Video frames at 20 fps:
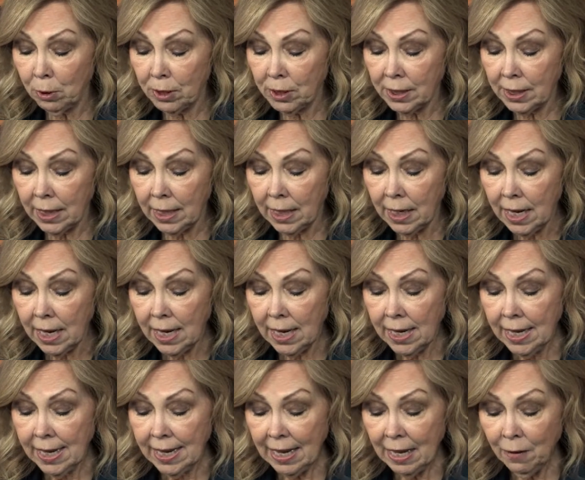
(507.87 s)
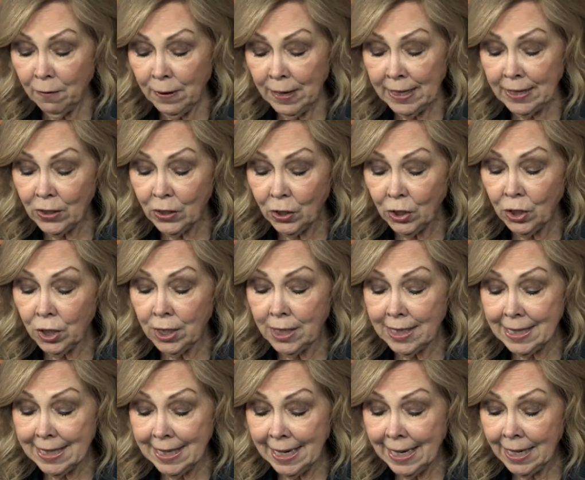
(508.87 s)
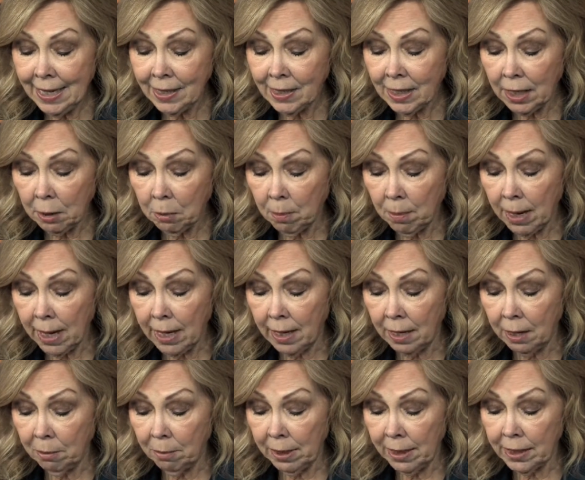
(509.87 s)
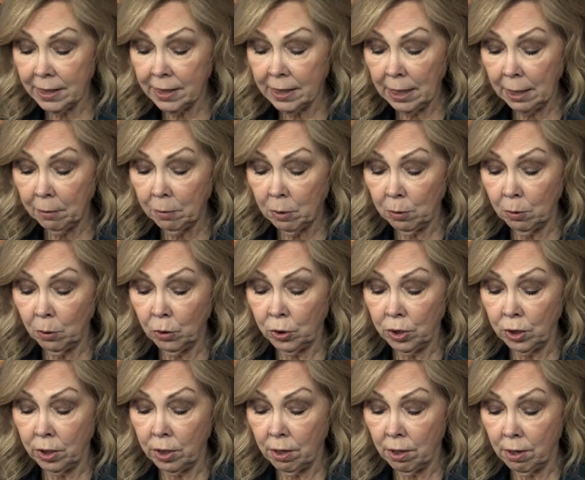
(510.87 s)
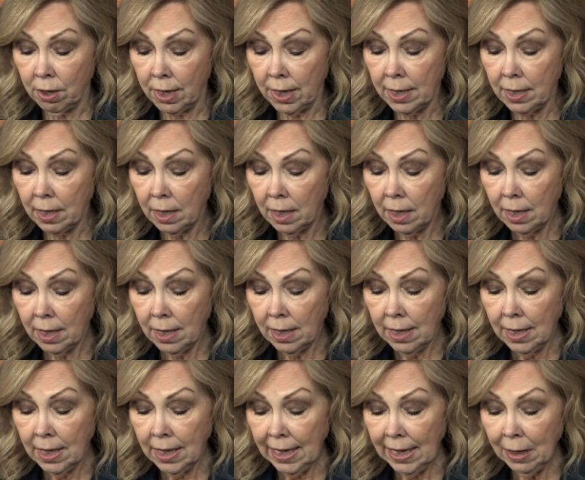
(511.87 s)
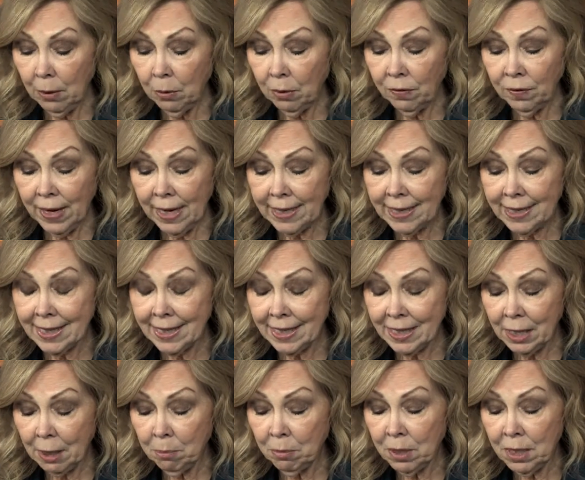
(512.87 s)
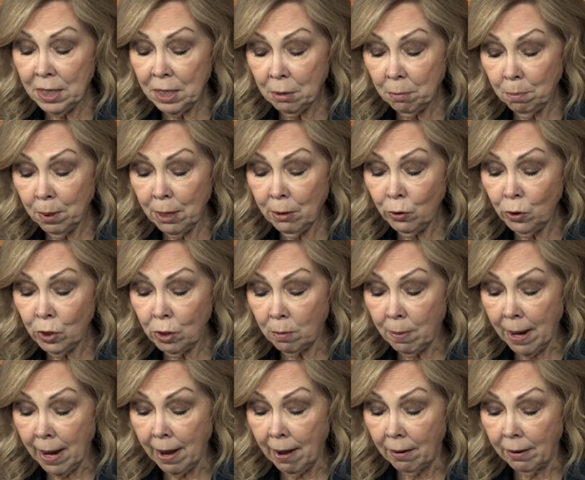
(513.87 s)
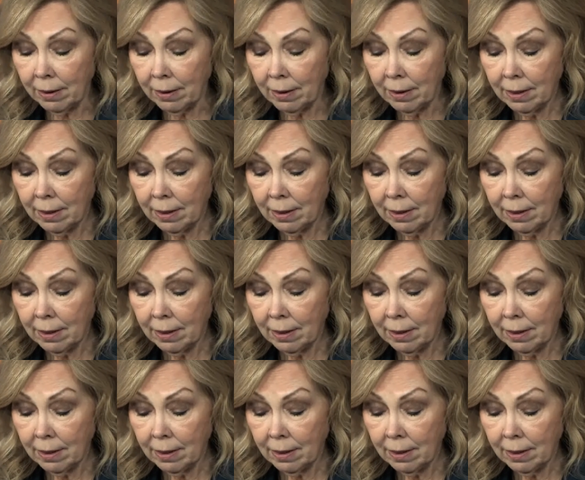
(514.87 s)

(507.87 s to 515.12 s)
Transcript: It said, if his good deeds had made him acceptable to God, he would have had something to boast about.